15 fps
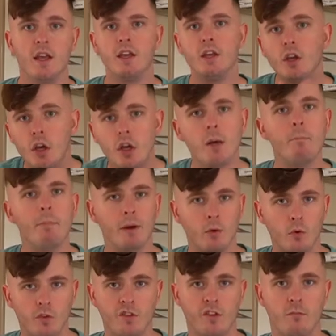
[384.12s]
you're gonna
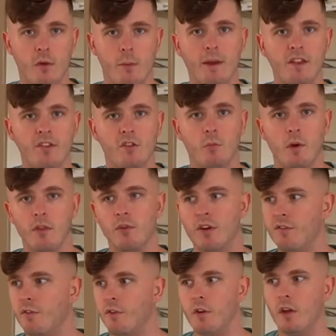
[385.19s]
build some momentum, whether
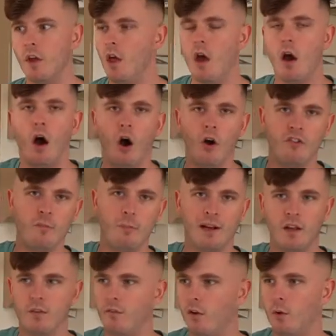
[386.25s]
it's for 100
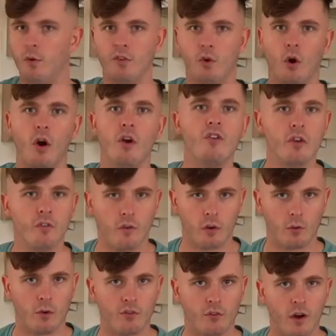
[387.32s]
million followers or 100
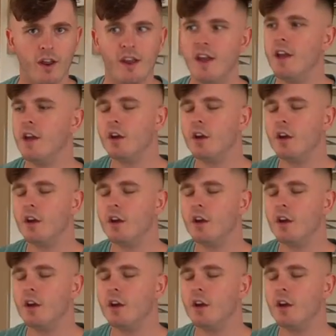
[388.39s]
followers, right?